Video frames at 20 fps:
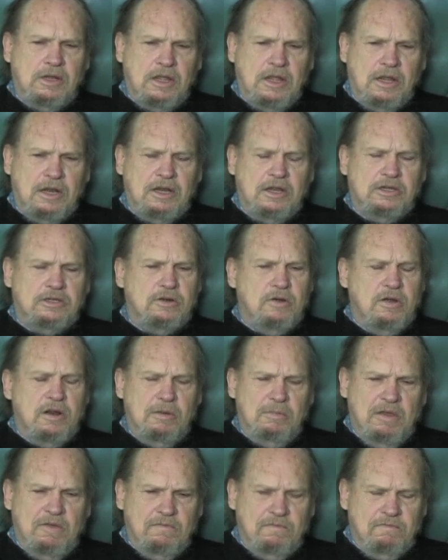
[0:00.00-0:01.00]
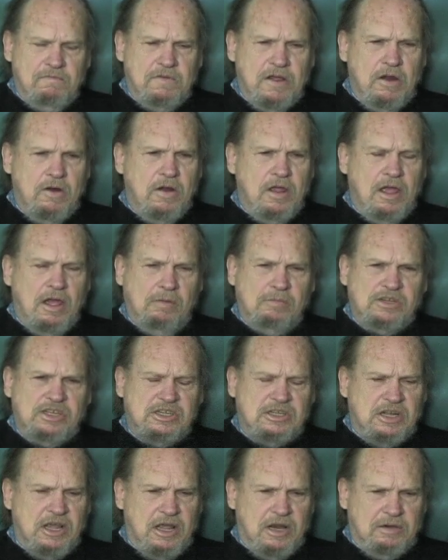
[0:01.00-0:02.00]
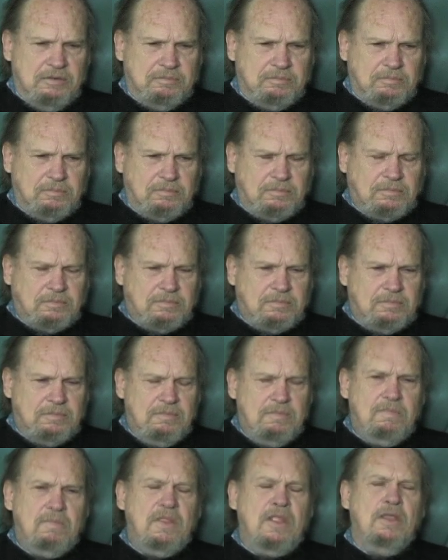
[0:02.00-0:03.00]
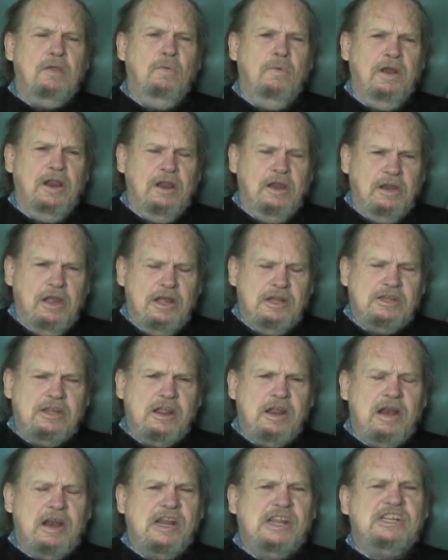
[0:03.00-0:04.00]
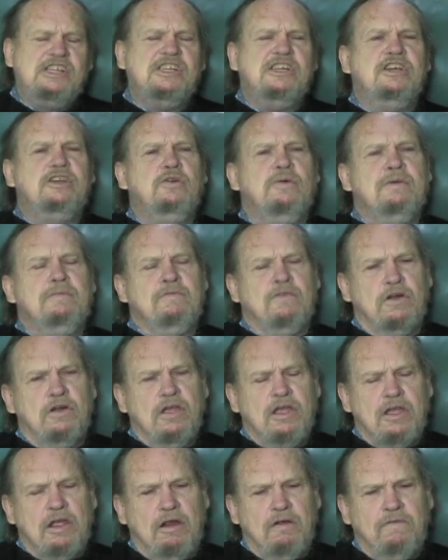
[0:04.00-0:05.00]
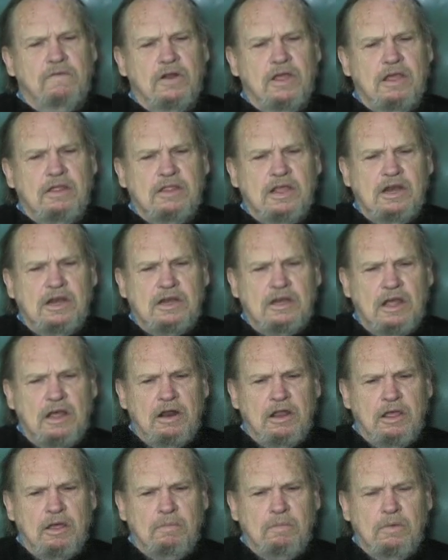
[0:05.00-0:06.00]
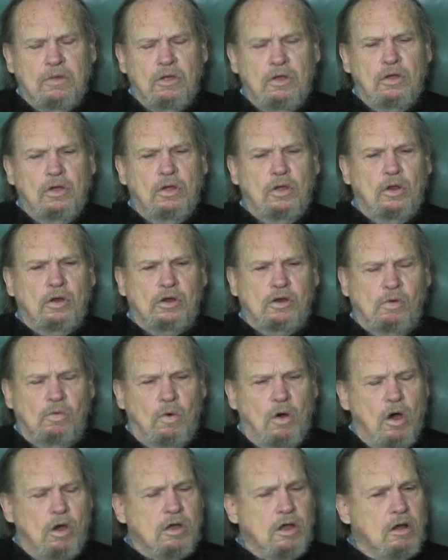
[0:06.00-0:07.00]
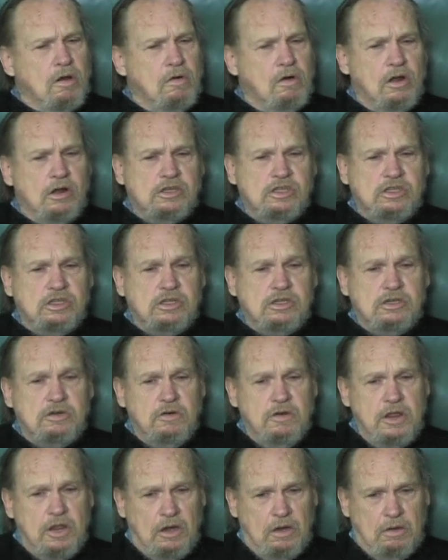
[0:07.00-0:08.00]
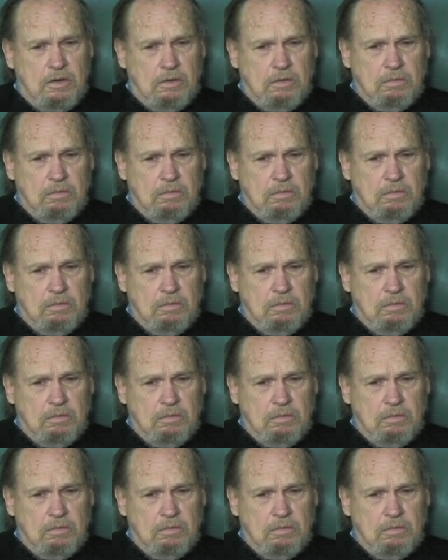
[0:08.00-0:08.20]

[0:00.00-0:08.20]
And he's going to be very upset. When he does that, listen to him very carefully and then tell him to walk across the street